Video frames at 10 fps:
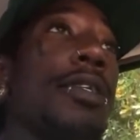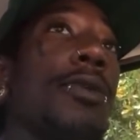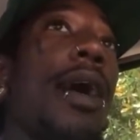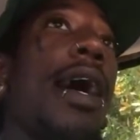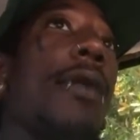
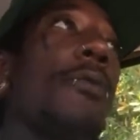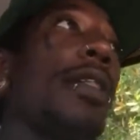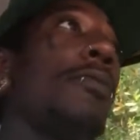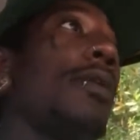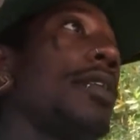So I
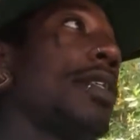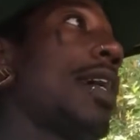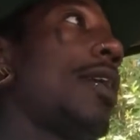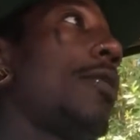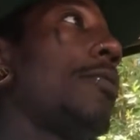really want to
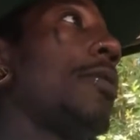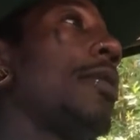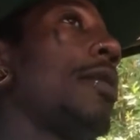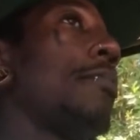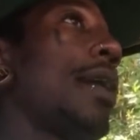shout out
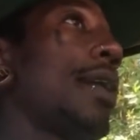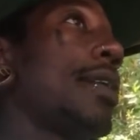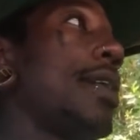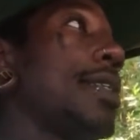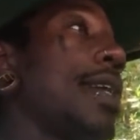my
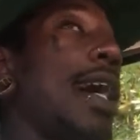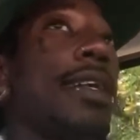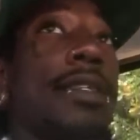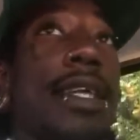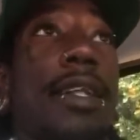cousin
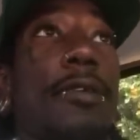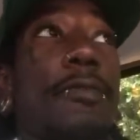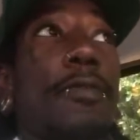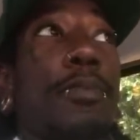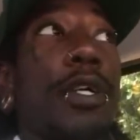Alexander
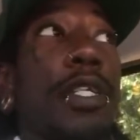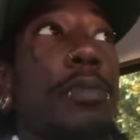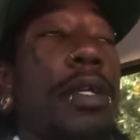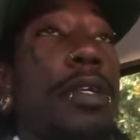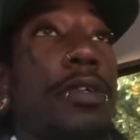for pushing
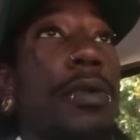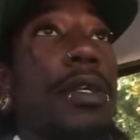me to